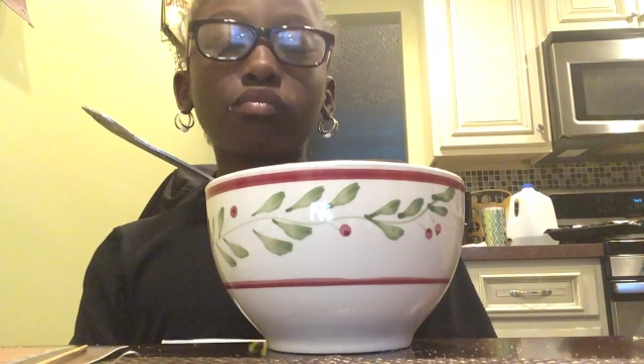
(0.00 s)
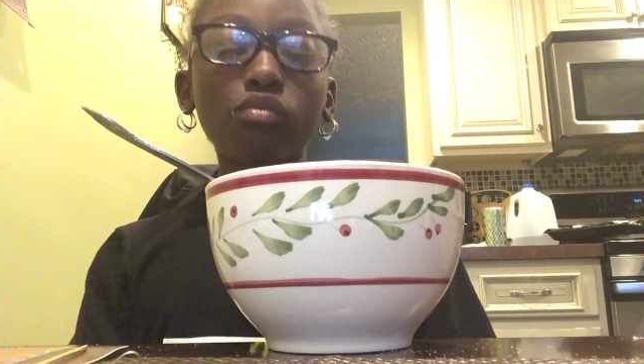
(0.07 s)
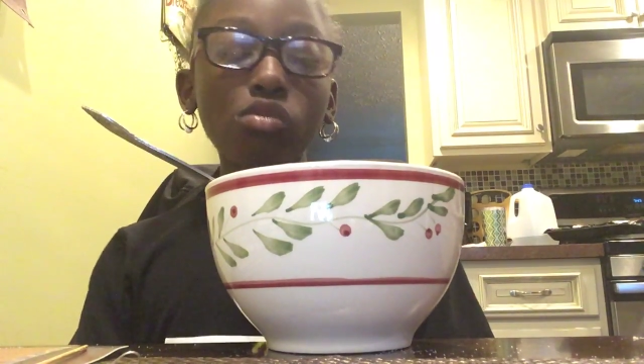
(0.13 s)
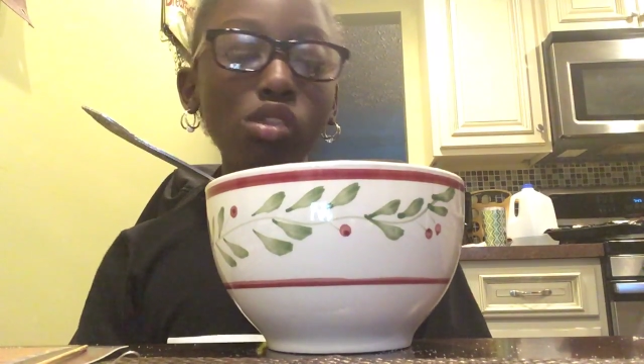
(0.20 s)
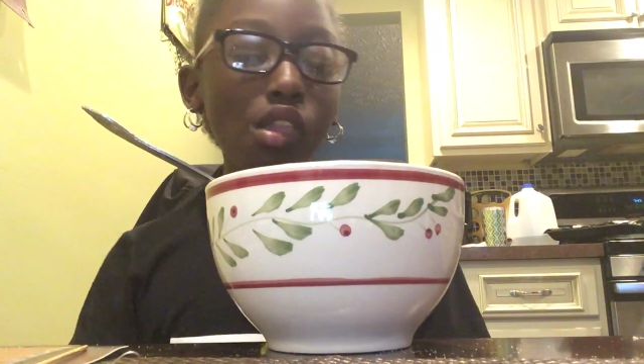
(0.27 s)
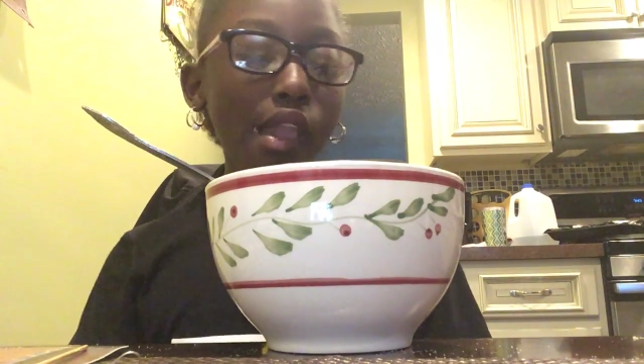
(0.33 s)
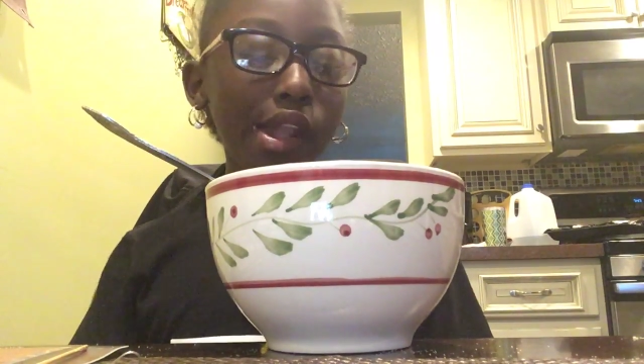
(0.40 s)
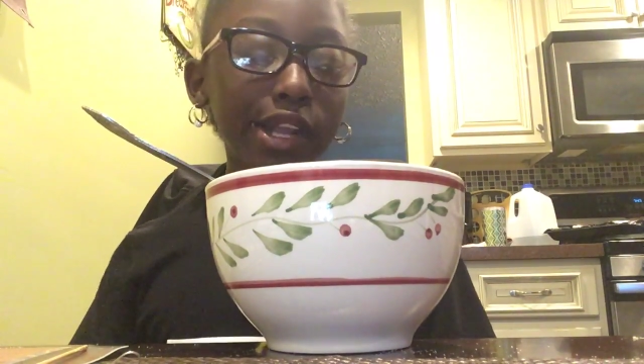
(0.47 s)

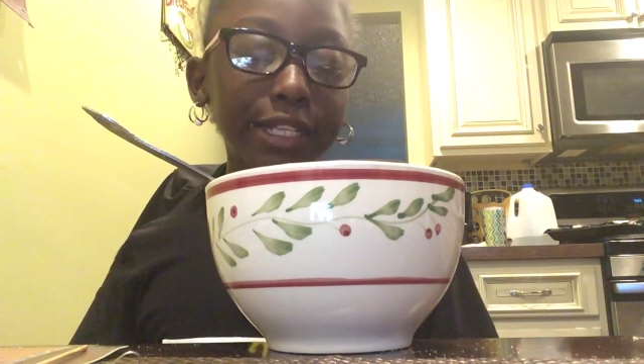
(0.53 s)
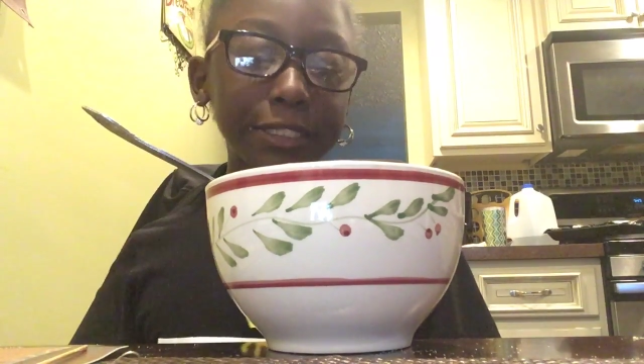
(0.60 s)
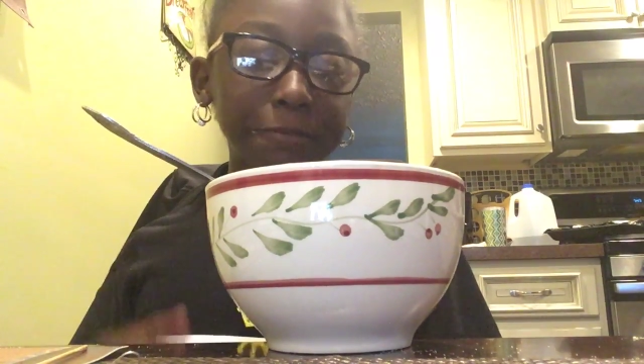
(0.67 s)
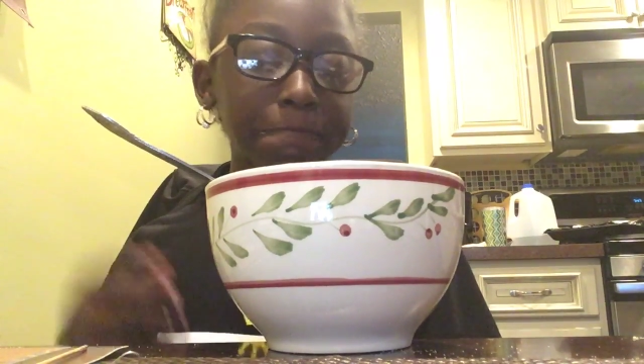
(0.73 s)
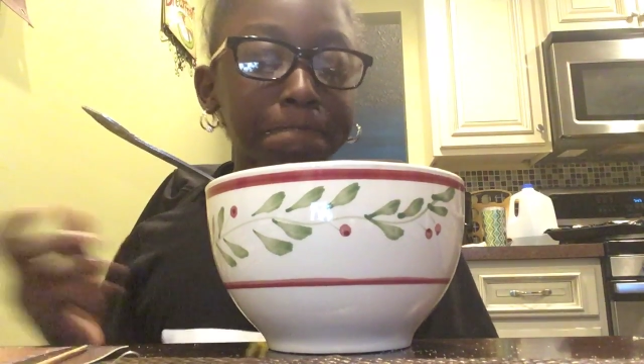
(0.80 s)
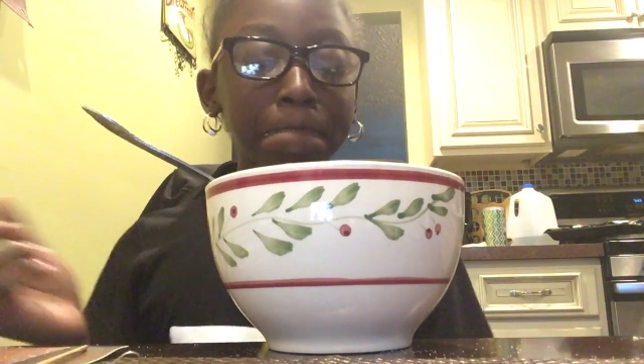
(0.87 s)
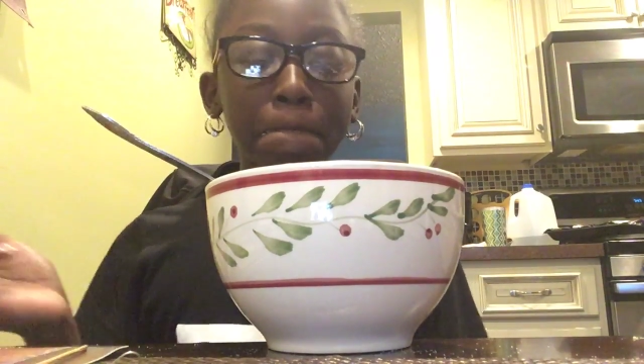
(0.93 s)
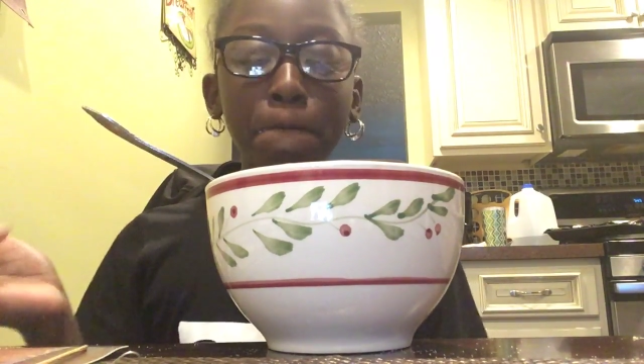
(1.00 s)
You know,
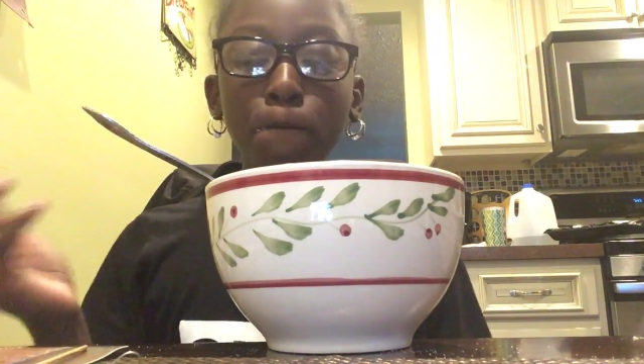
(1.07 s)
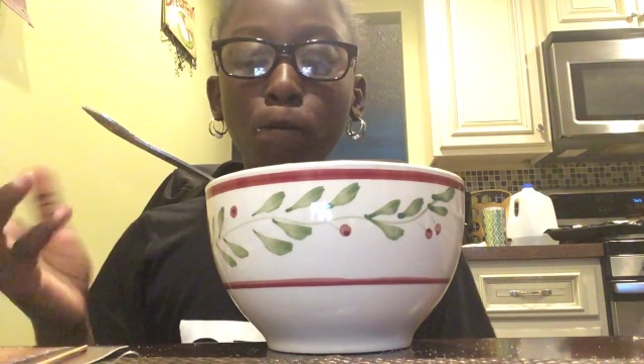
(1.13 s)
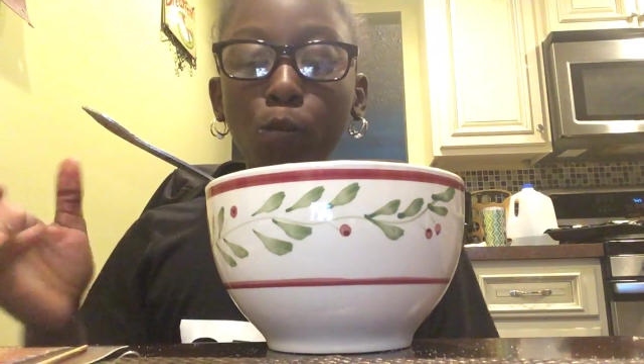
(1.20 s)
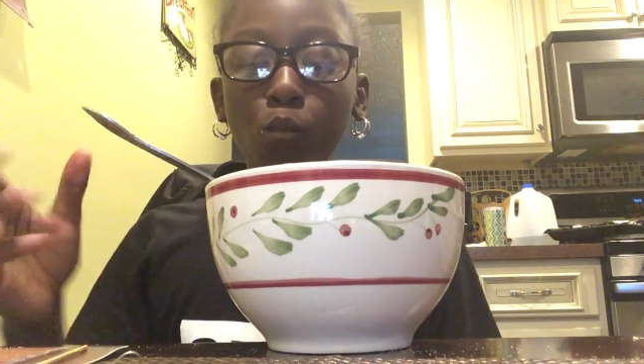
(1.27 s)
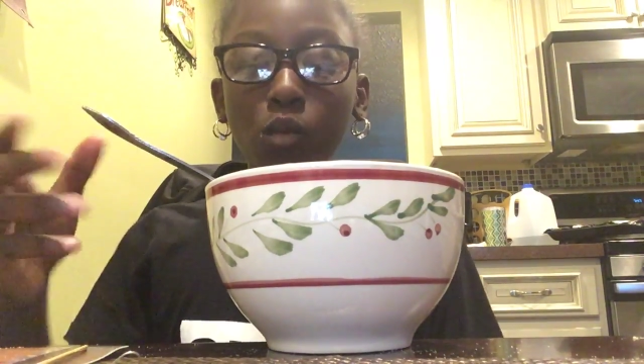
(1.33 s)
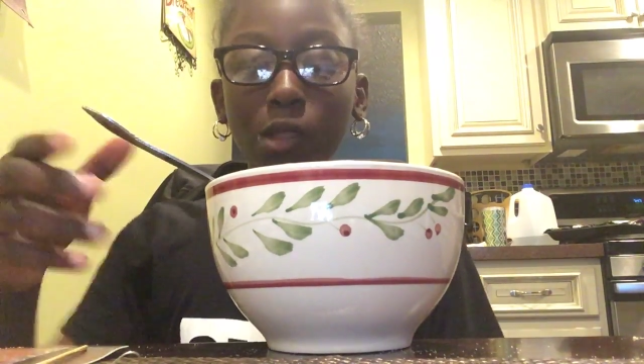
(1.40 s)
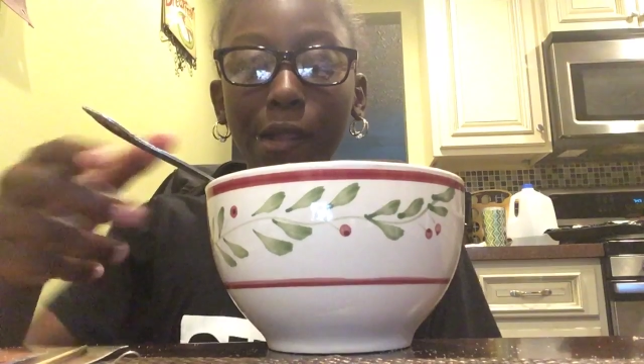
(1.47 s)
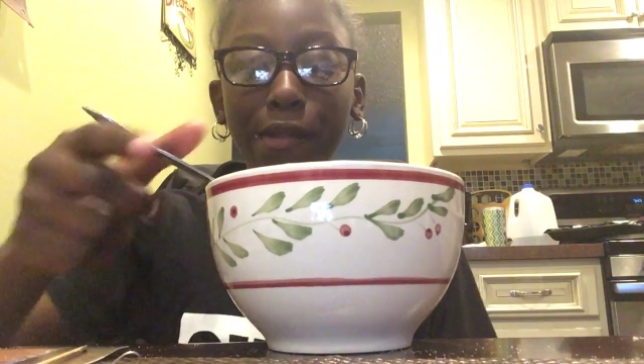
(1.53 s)

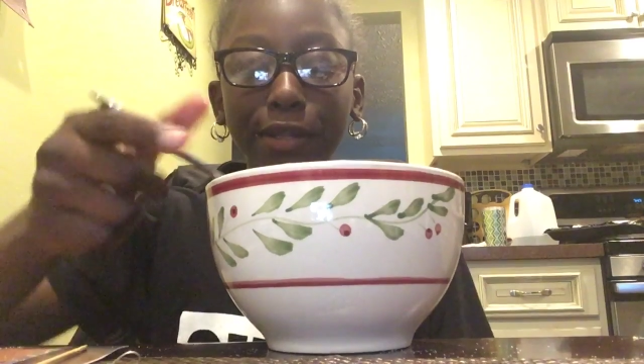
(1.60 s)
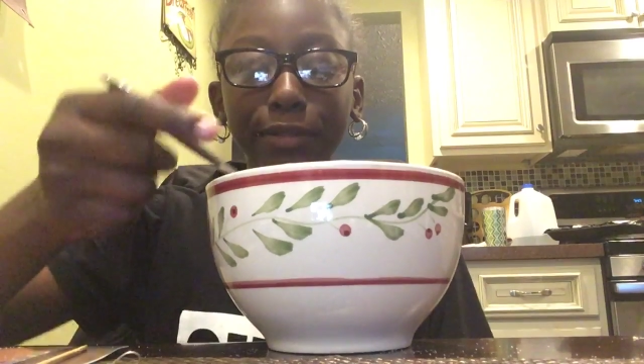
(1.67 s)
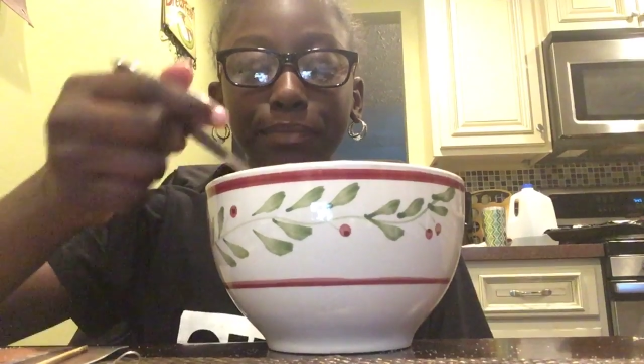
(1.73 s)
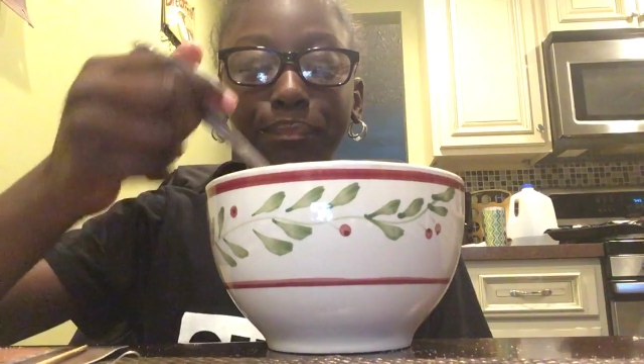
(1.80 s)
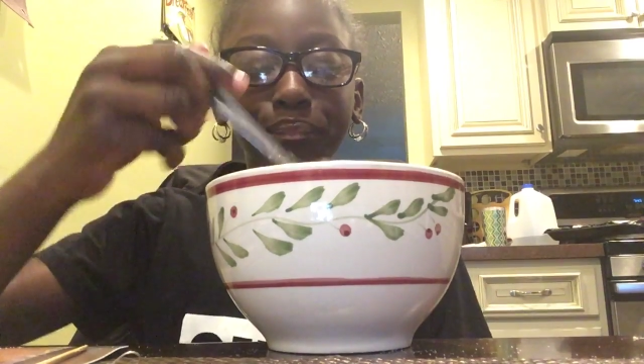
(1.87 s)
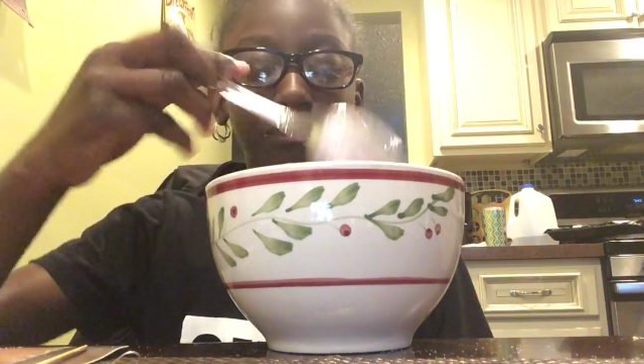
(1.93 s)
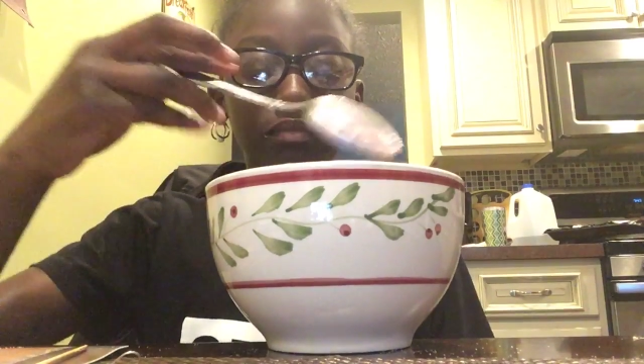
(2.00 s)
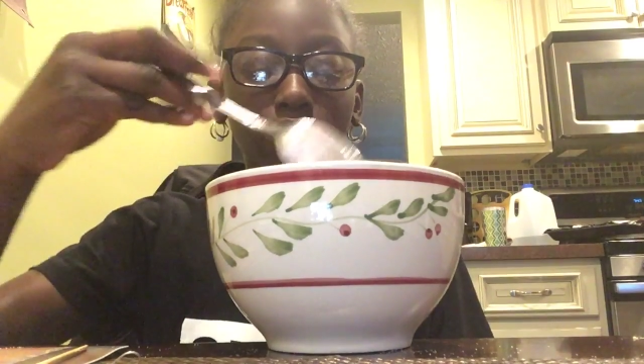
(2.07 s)
they'll get
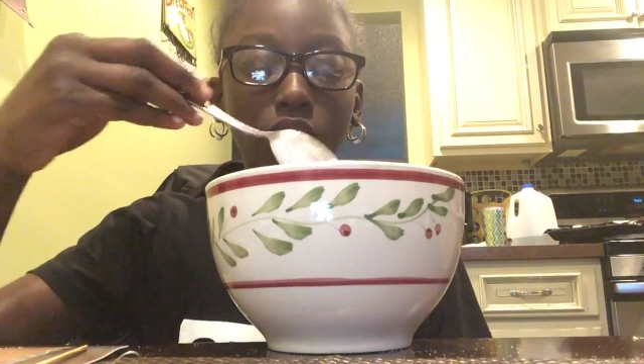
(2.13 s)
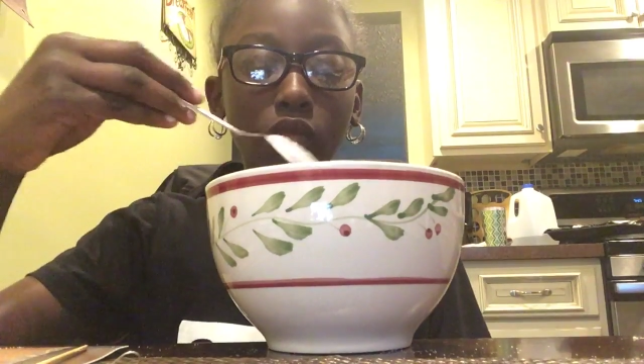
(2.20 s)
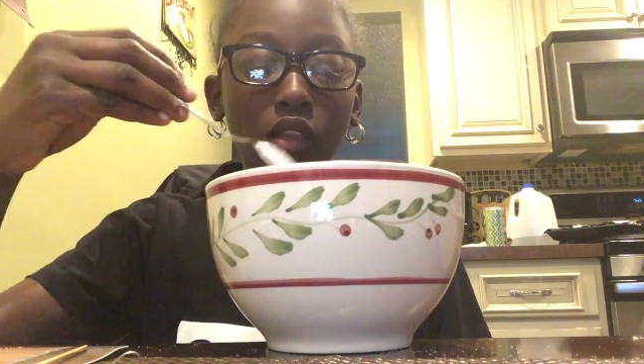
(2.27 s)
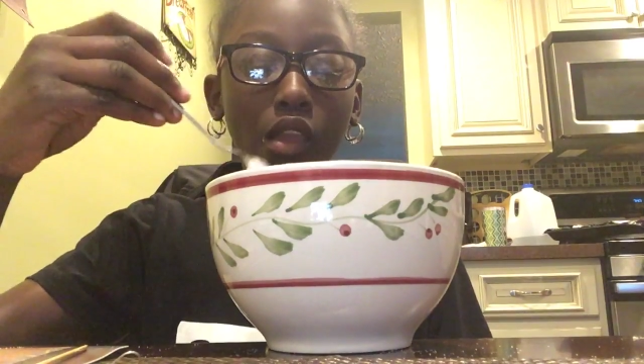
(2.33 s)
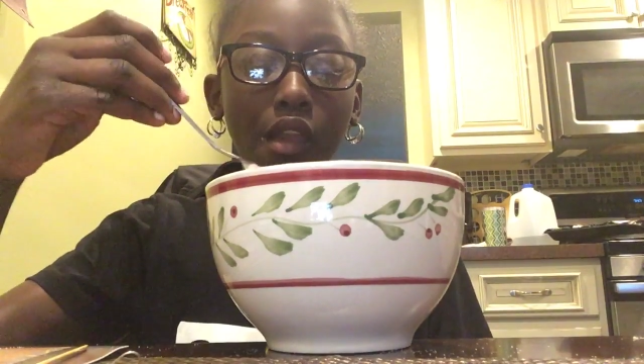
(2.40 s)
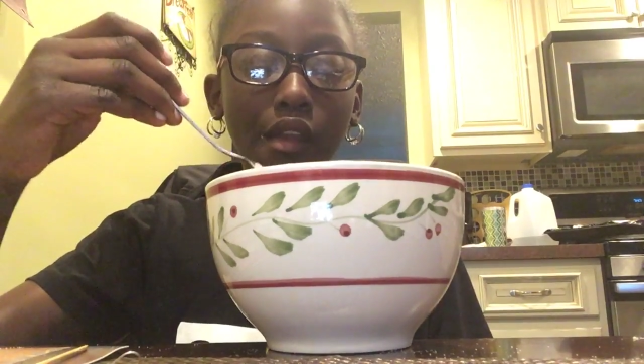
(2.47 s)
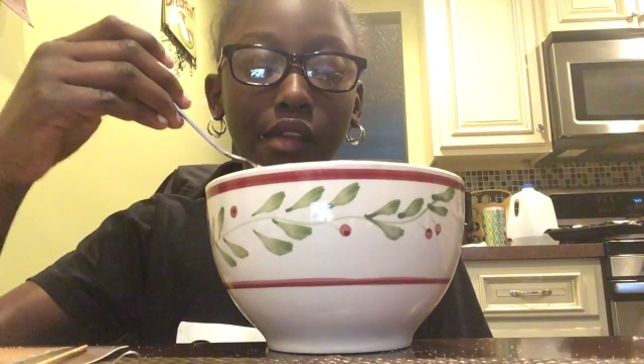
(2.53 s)
enough of it.